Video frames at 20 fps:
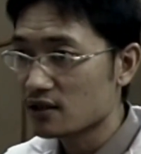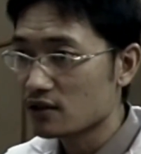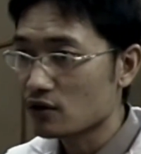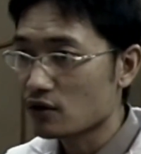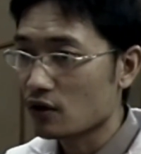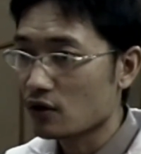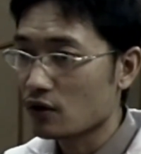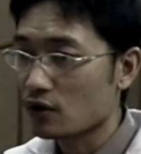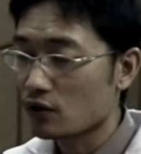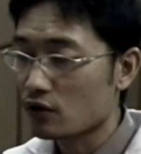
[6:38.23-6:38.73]

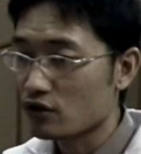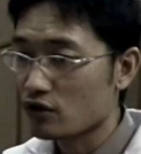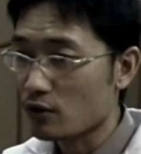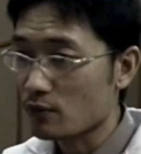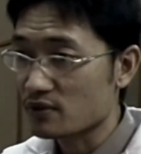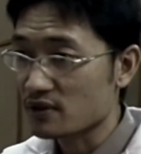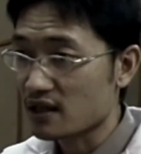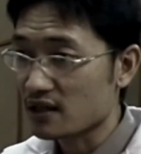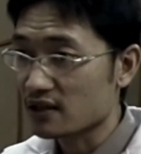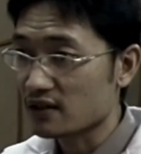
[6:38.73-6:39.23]
or chronic
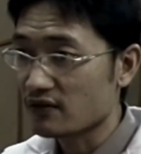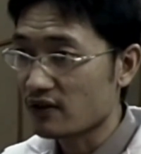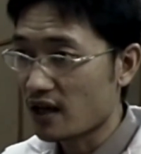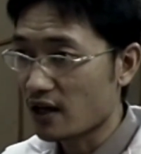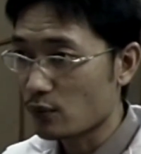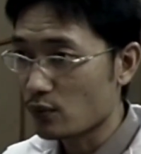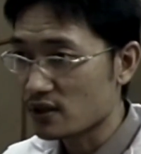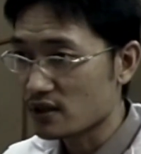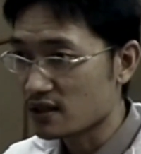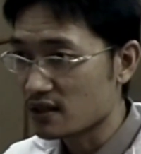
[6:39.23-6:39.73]
obstructive
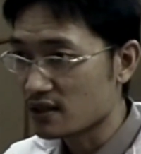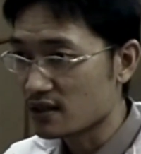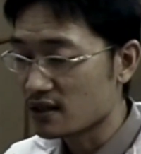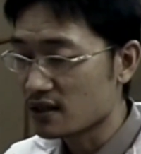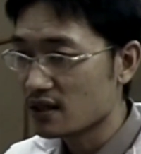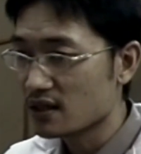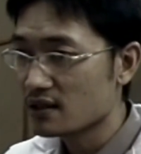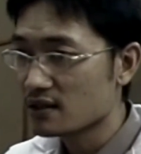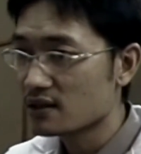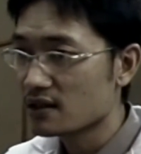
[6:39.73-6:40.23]
airways
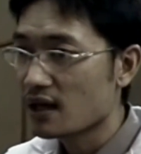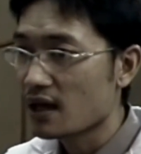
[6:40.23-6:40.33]
disease,